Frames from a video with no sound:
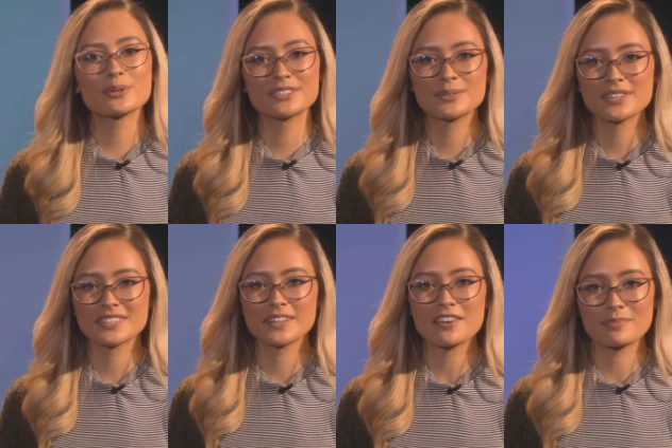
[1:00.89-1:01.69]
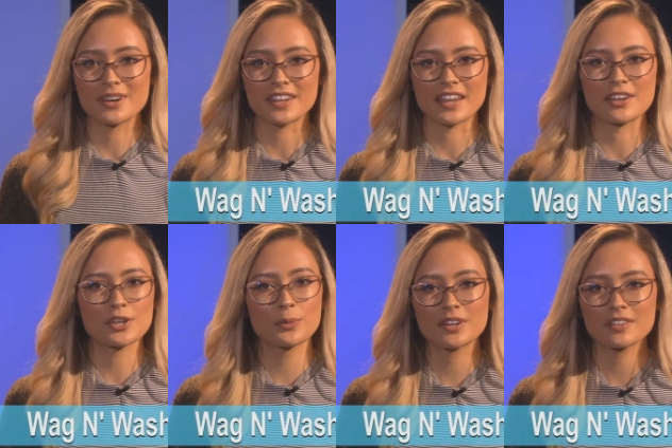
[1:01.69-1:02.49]
students love money, and
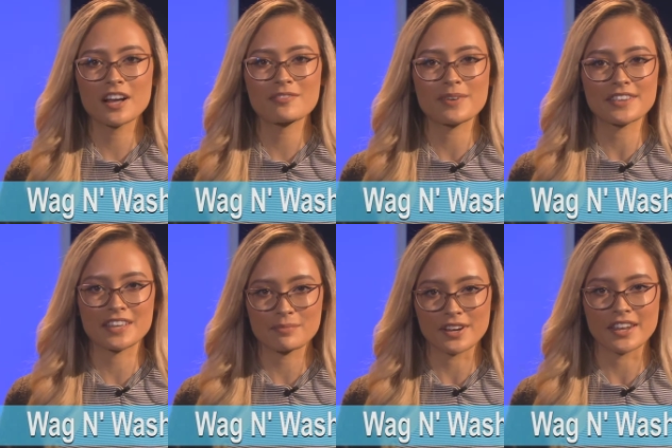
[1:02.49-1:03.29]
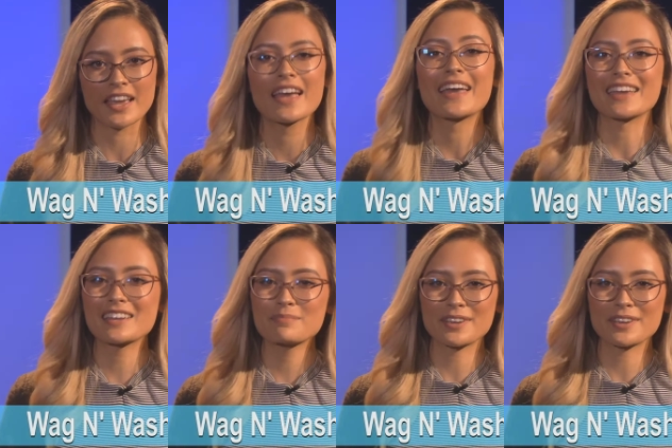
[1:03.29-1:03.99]
who wouldn't love making money and